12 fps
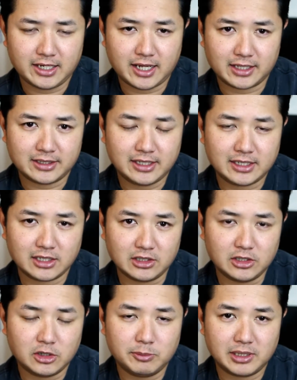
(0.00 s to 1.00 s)
I think a
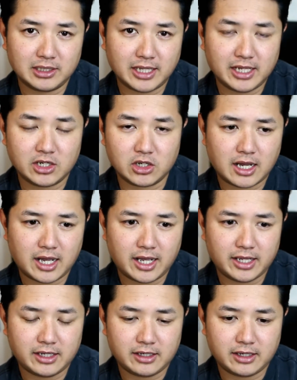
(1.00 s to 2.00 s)
little bit later
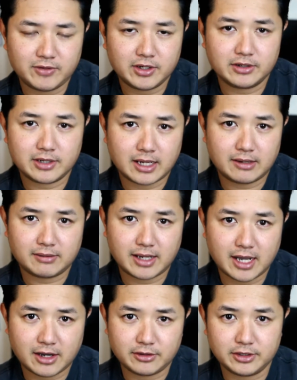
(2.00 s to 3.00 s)
I figured out
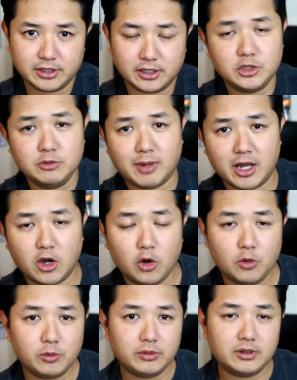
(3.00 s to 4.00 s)
how to do my
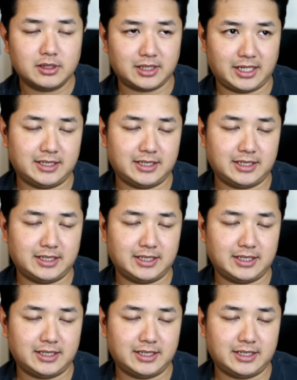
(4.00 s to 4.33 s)
own like